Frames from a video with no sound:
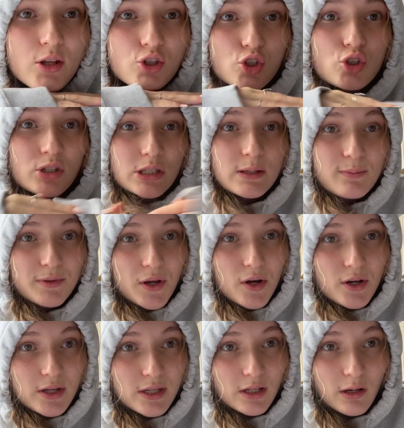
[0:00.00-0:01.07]
to keep their
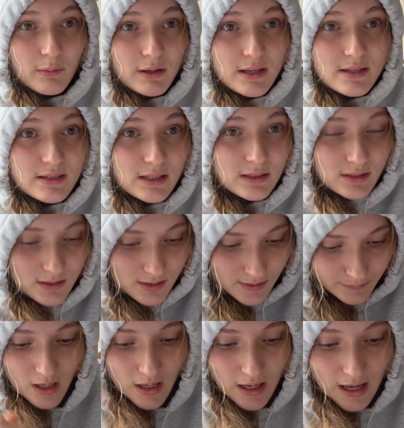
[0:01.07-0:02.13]
economic status.
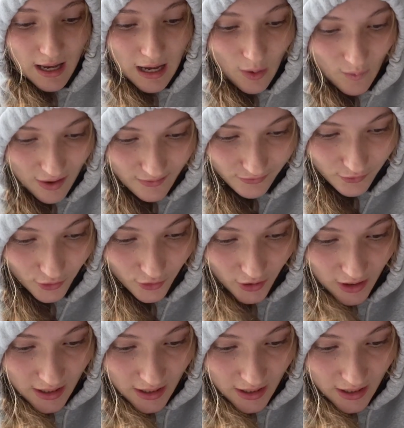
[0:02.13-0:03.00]
However,